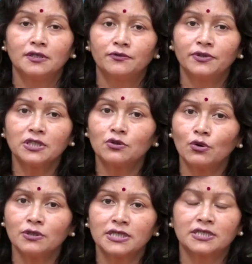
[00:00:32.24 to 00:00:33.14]
With the
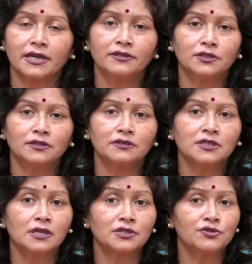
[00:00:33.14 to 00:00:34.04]
gold standard,
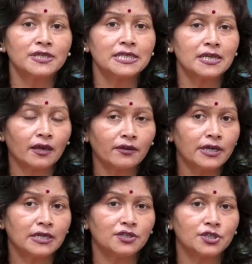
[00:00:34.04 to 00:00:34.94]
countries
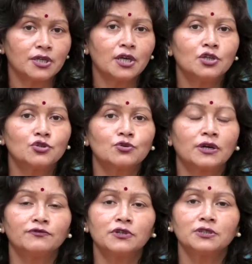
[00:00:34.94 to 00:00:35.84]
agreed to
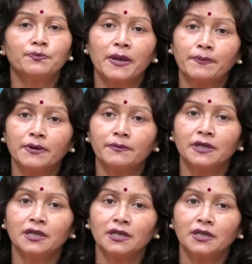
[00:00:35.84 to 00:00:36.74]
convert paper
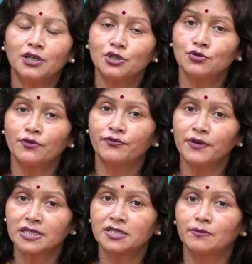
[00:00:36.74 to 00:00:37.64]
money into a
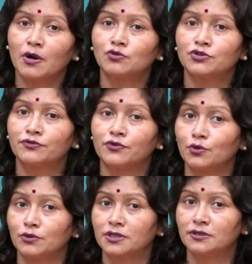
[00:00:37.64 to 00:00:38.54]
fixed amount of
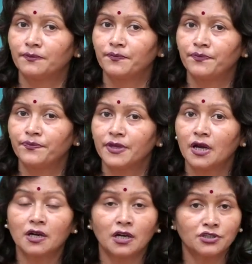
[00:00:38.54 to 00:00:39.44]
gold
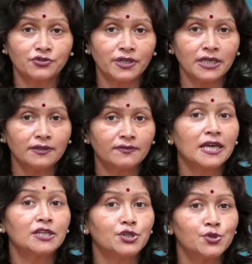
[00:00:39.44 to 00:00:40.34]
a country
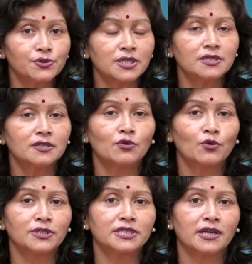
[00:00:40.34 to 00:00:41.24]
that uses the
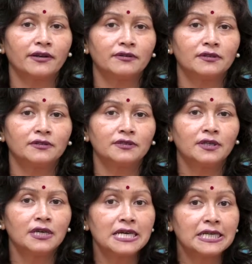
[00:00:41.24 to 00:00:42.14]
gold standard
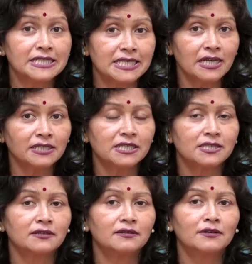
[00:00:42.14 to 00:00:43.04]
sets
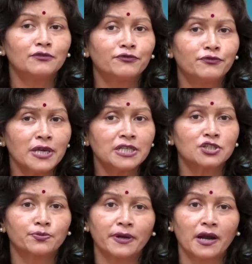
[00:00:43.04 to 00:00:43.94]
a fixed
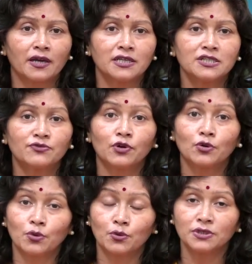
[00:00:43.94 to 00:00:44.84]
price for
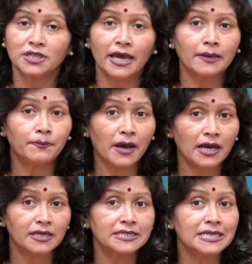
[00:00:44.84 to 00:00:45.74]
gold and
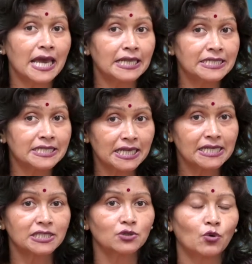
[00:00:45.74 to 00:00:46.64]
buys and
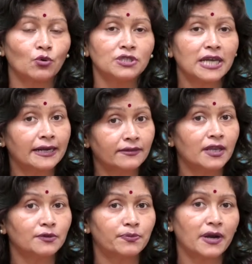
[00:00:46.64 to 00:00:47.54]
sells gold at
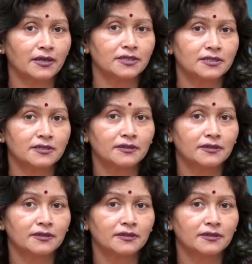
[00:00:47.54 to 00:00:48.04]
that price.